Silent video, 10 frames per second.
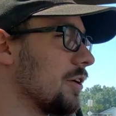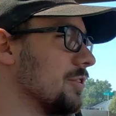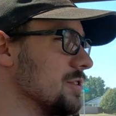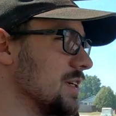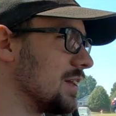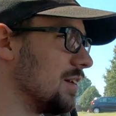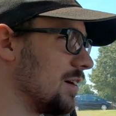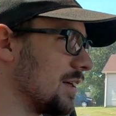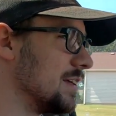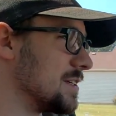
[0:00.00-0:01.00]
Cruising
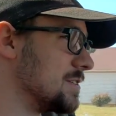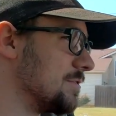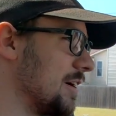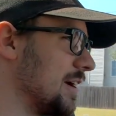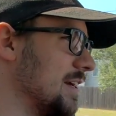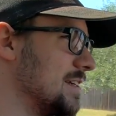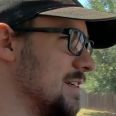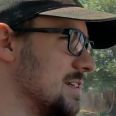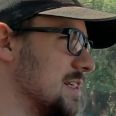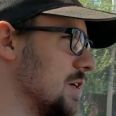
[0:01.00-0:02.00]
along in this, it's very easy
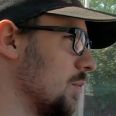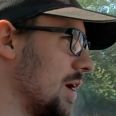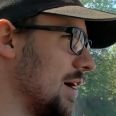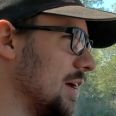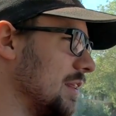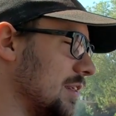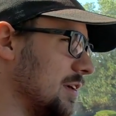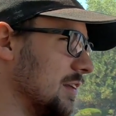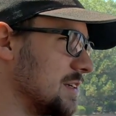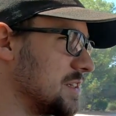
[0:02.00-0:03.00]
to see why
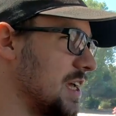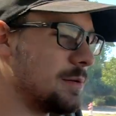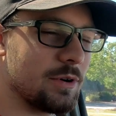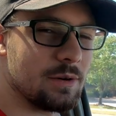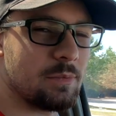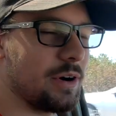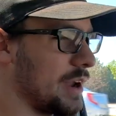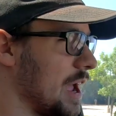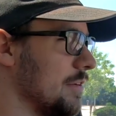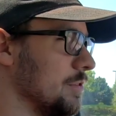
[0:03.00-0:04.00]
the LeSabre and
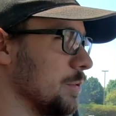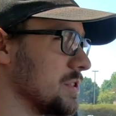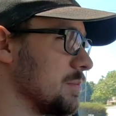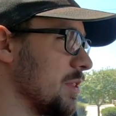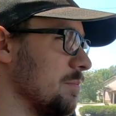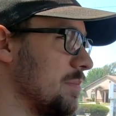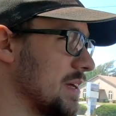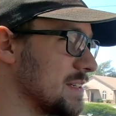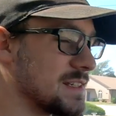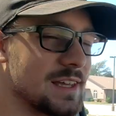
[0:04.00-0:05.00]
Park Avenue were some of the
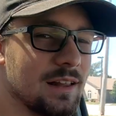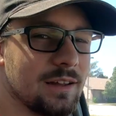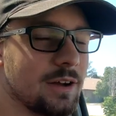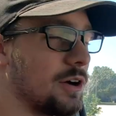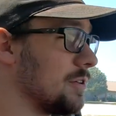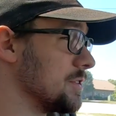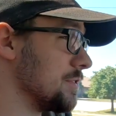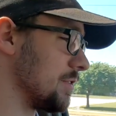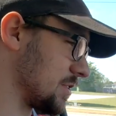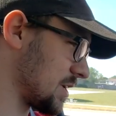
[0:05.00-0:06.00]
best-selling cars
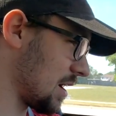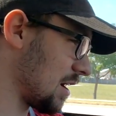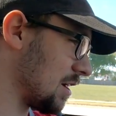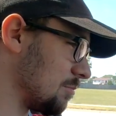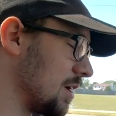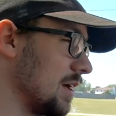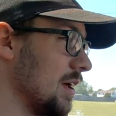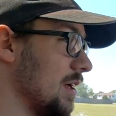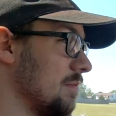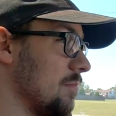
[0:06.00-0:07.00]
of their time.
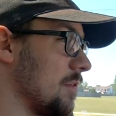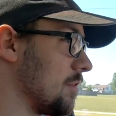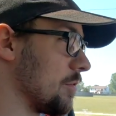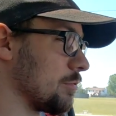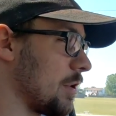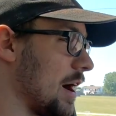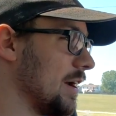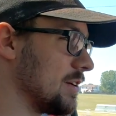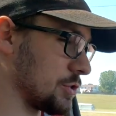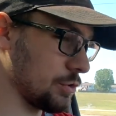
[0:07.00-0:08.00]
The
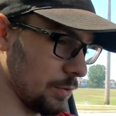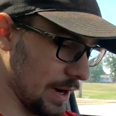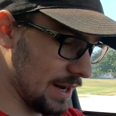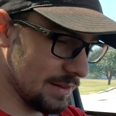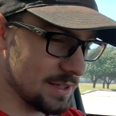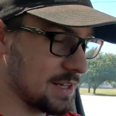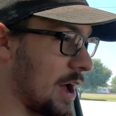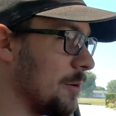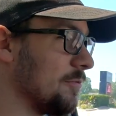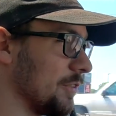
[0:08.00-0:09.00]
ride is great. This
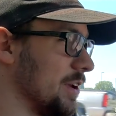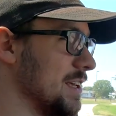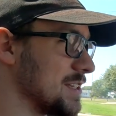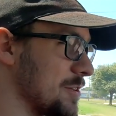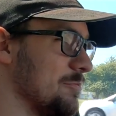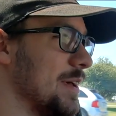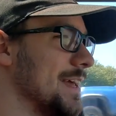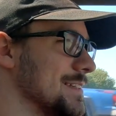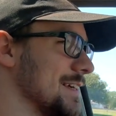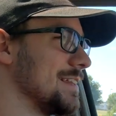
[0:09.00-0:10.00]
comfort is
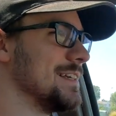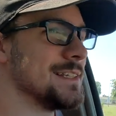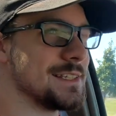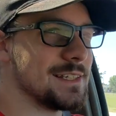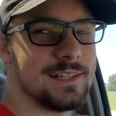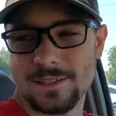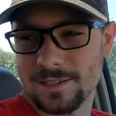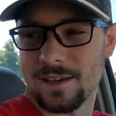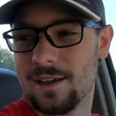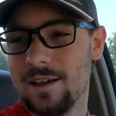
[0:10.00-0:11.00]
amazing. These
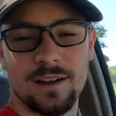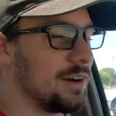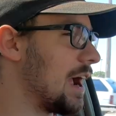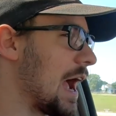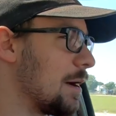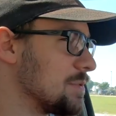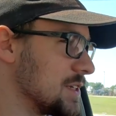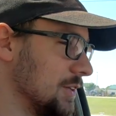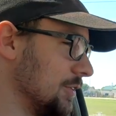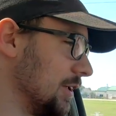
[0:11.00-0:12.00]
seats are
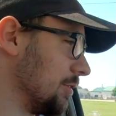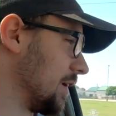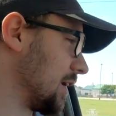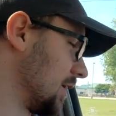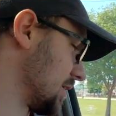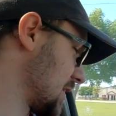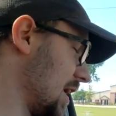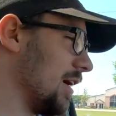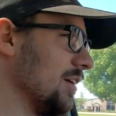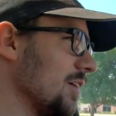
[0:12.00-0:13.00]
absolutely ridiculous.
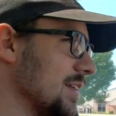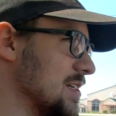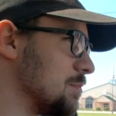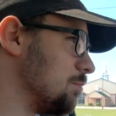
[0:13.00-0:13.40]
And look at all these